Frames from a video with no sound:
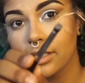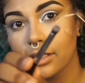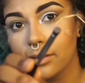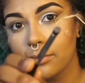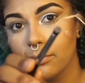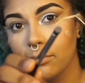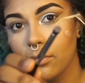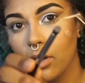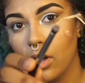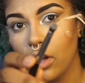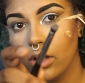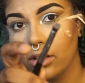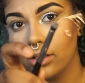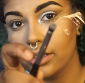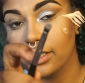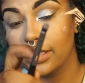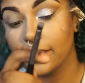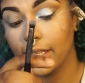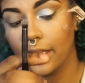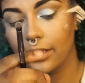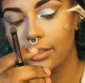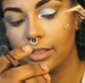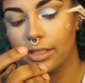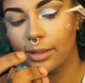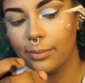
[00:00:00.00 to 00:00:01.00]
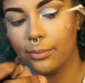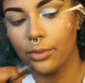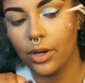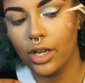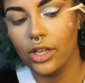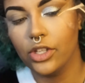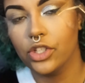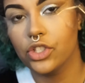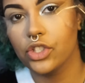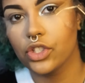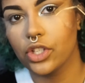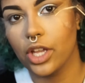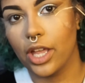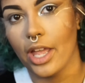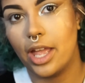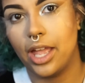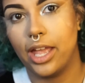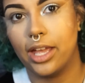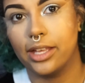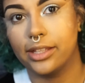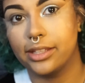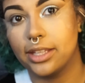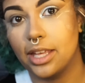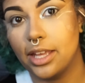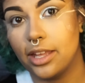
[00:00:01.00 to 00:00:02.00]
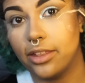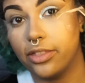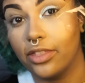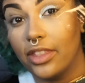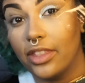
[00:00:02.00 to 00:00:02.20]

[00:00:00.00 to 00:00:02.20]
small dense brush and take